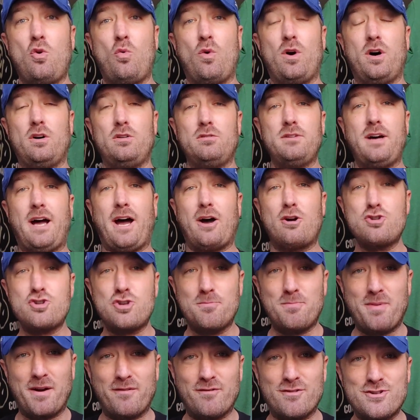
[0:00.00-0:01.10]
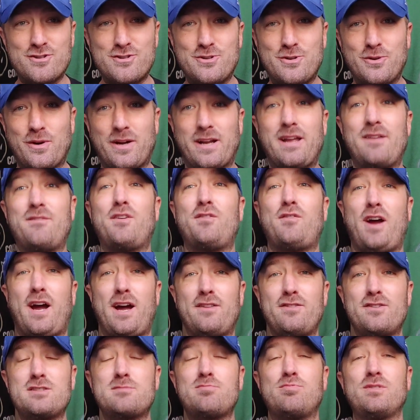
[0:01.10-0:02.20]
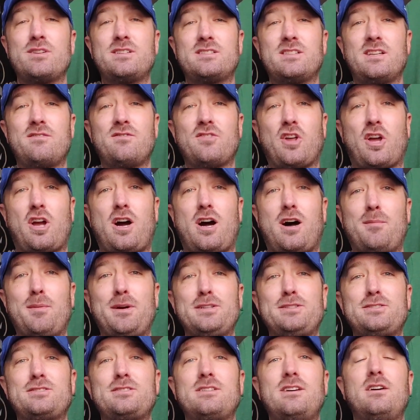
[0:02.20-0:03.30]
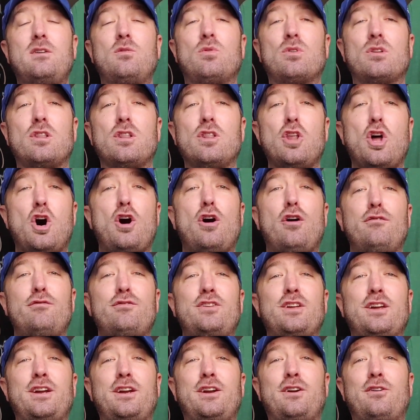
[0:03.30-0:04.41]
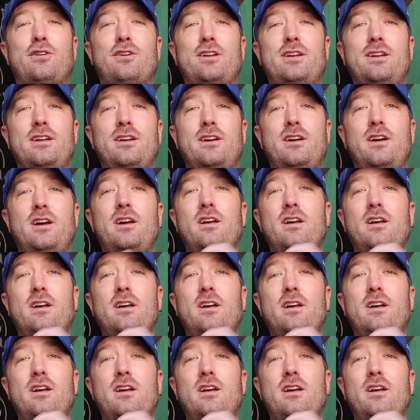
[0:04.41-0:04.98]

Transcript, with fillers: Well, how's your beverage doing? If you've had this, please leave in the comments. Would love to hear it.